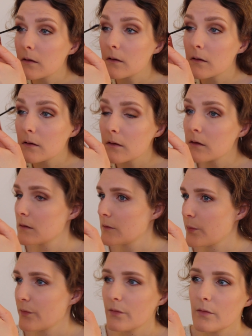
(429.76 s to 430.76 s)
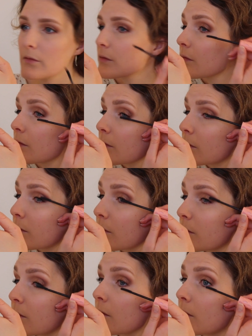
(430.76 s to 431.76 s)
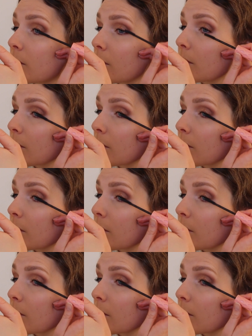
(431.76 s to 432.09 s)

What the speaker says: And then for bronzer,